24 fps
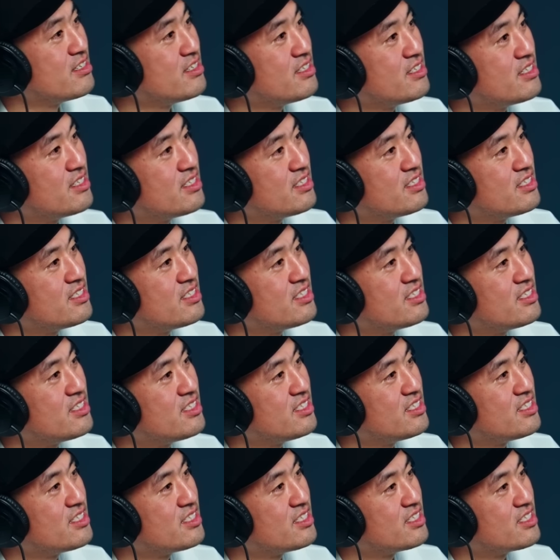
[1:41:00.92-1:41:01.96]
That's it.
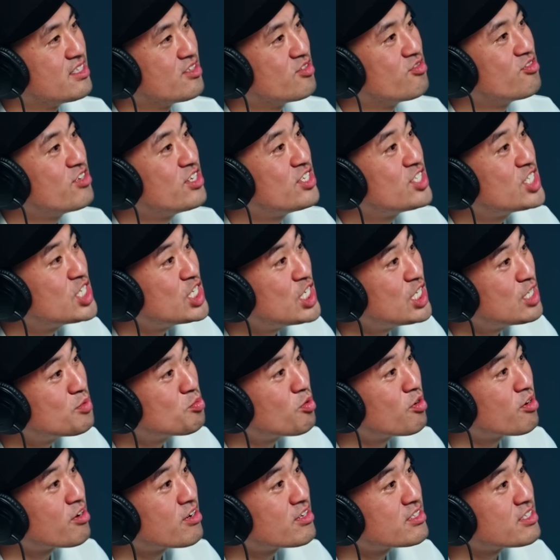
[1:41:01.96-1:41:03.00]
Three
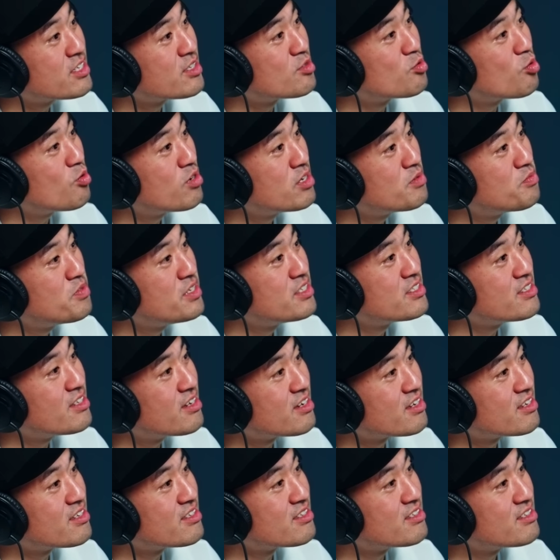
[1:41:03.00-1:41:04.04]
cheeseburgers and 20
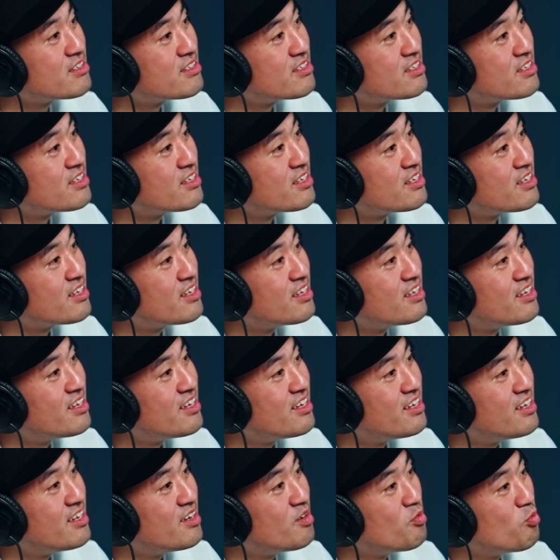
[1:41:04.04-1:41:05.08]
piece nuggets.
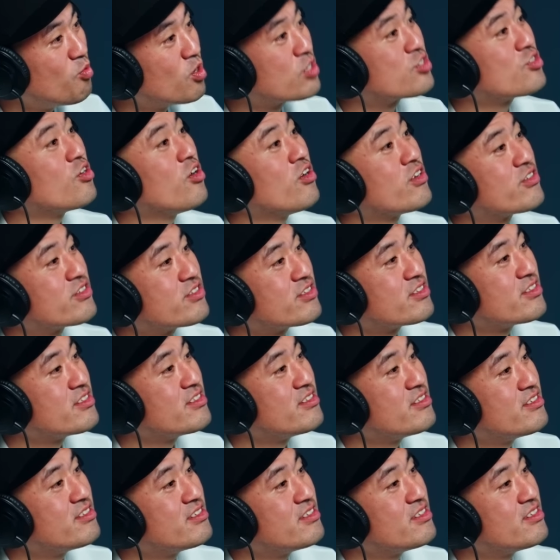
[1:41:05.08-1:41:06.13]
What sauce?